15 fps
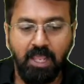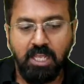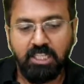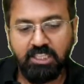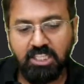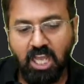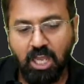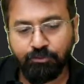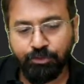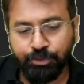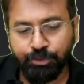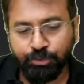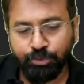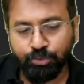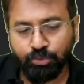Now we need
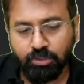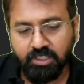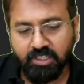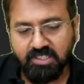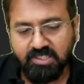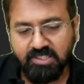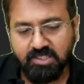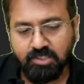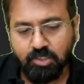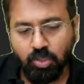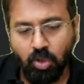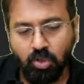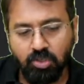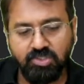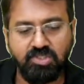to do
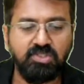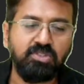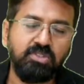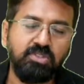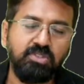crisscross.